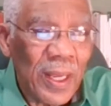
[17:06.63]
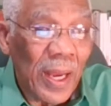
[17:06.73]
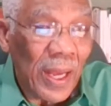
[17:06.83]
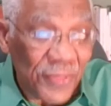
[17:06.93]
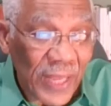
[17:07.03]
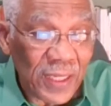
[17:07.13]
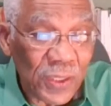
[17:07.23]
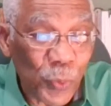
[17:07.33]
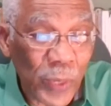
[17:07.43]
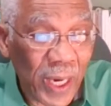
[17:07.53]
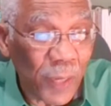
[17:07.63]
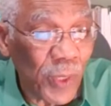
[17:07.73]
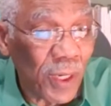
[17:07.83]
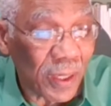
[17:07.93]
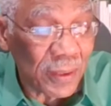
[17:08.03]
And that is where we
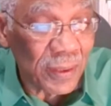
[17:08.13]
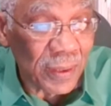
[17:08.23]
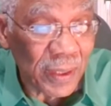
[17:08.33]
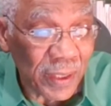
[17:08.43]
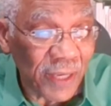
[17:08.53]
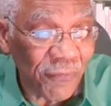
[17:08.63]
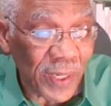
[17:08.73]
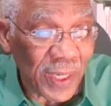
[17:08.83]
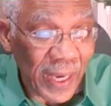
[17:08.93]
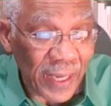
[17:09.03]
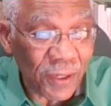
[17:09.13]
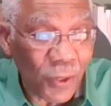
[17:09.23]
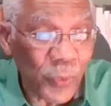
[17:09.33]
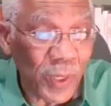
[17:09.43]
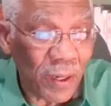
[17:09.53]
got, even in Ghana,
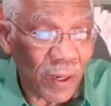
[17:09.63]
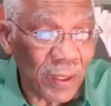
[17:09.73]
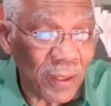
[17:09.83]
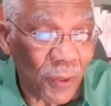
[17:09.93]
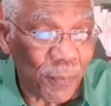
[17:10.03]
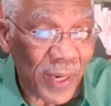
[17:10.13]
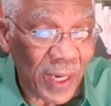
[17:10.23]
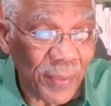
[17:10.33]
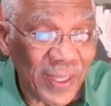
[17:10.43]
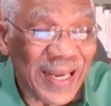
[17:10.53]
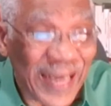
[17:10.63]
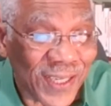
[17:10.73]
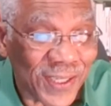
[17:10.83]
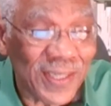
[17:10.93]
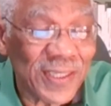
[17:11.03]
we call our parliament the
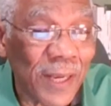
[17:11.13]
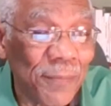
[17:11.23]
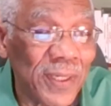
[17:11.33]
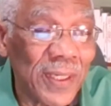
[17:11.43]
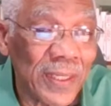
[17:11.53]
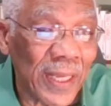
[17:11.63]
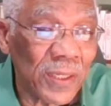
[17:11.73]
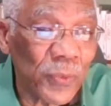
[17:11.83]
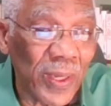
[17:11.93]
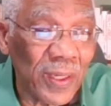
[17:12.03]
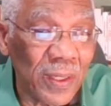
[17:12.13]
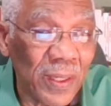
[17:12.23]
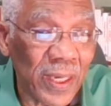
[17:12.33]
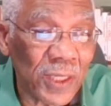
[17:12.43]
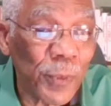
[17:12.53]
National Assembly, and that is when the
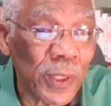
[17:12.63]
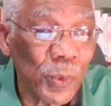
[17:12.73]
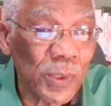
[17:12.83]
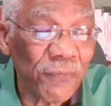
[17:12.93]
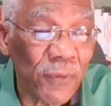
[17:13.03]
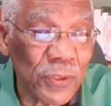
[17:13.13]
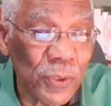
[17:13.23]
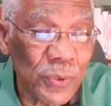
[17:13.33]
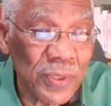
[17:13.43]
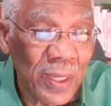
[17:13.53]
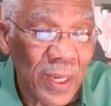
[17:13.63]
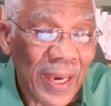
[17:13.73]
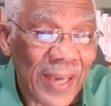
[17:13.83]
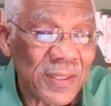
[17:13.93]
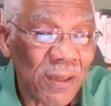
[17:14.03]
expression was first used,
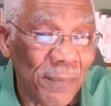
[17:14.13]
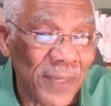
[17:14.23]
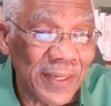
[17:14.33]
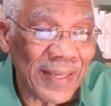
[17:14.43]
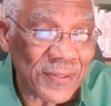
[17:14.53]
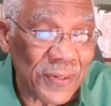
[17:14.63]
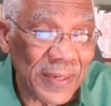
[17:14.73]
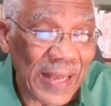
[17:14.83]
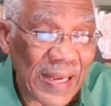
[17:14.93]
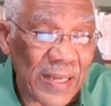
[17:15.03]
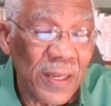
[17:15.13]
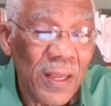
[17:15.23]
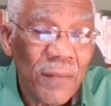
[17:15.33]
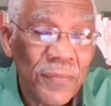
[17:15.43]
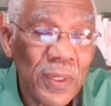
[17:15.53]
Assemblée Nationale.
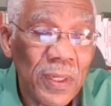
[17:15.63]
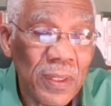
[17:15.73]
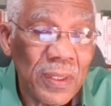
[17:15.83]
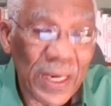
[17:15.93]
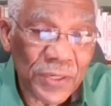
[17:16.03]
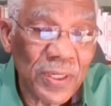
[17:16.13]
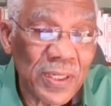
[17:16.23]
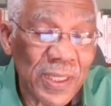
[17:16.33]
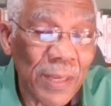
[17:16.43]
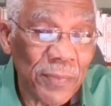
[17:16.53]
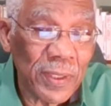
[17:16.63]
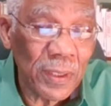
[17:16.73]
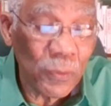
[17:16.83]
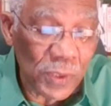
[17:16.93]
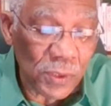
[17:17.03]
The National Assembly
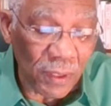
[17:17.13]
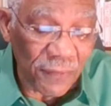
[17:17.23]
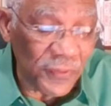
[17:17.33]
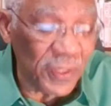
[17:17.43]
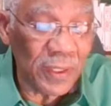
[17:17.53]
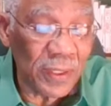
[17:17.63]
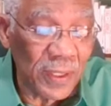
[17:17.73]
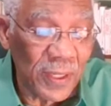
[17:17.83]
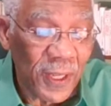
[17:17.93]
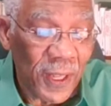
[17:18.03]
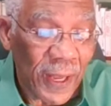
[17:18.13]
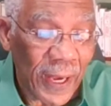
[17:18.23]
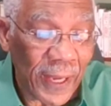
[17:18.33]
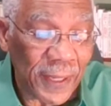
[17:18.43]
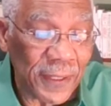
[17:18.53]
was convened,
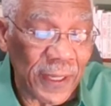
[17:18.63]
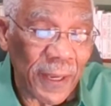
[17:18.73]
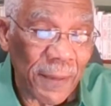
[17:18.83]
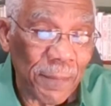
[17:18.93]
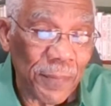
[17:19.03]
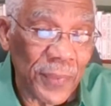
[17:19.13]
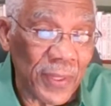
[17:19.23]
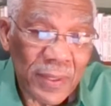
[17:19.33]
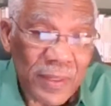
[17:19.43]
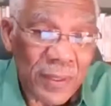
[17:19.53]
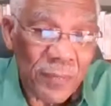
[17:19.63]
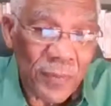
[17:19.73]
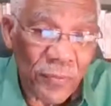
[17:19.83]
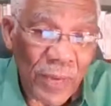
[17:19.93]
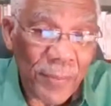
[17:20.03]
and the
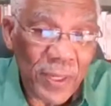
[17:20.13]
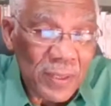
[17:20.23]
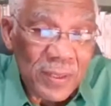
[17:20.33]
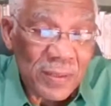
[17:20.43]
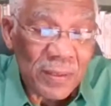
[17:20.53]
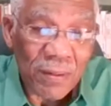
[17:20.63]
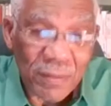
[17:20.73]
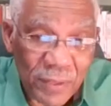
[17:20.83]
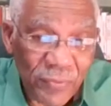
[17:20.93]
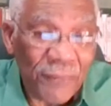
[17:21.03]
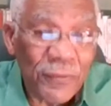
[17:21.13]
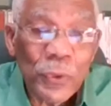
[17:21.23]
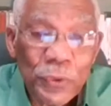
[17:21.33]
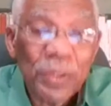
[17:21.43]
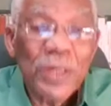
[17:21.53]
rebels or the
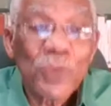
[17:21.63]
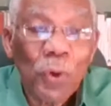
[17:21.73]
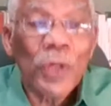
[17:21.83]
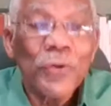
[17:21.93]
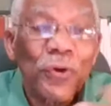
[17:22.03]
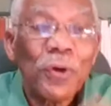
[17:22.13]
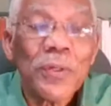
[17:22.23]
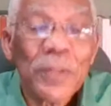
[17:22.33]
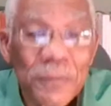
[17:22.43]
revolutionaries took control